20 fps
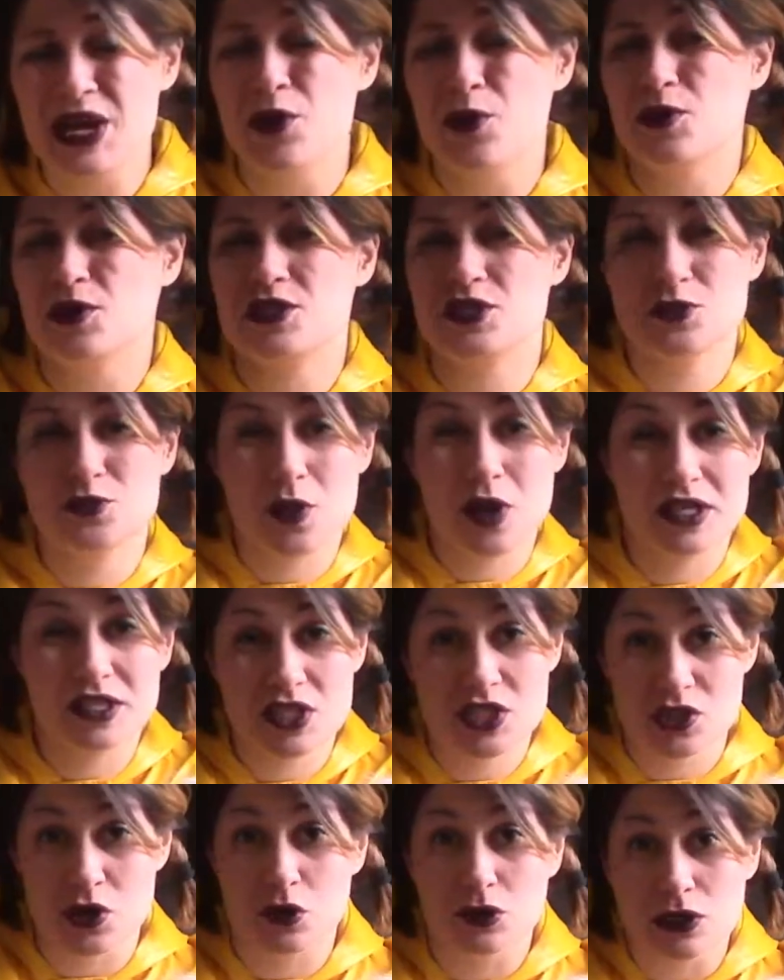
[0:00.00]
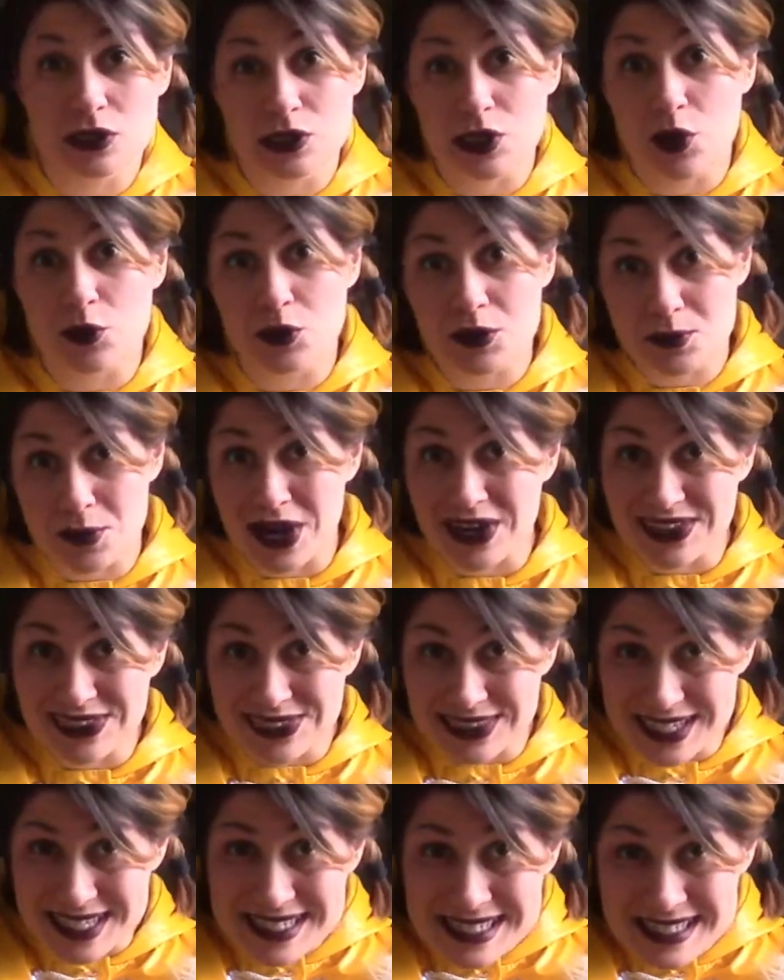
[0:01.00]
which is why it's so low on my
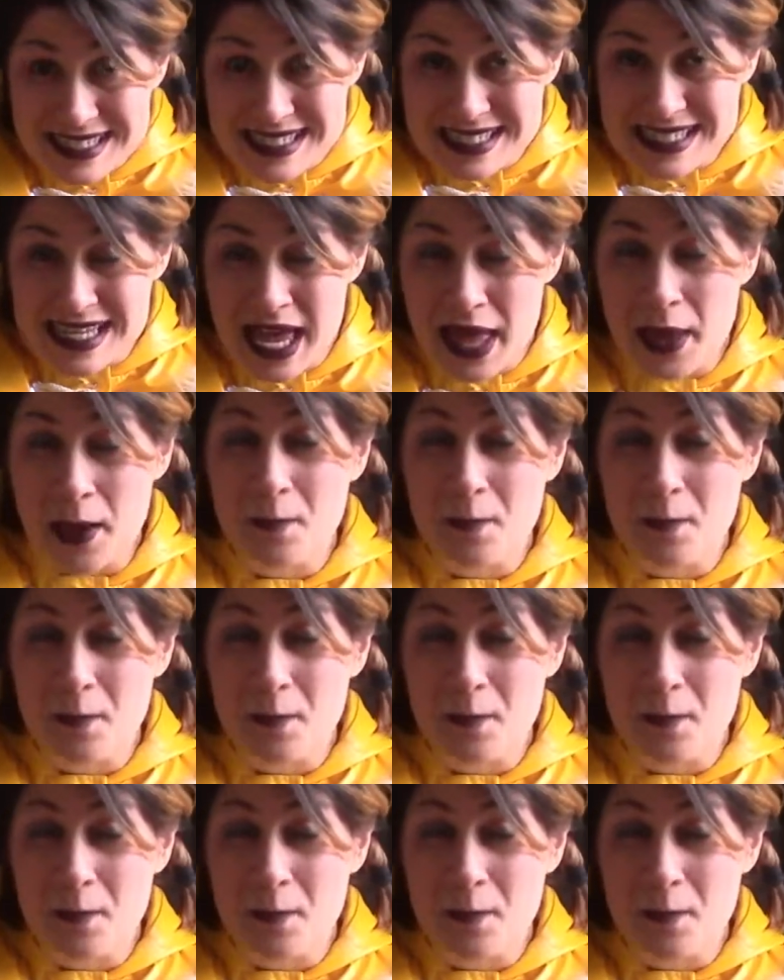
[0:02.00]
list,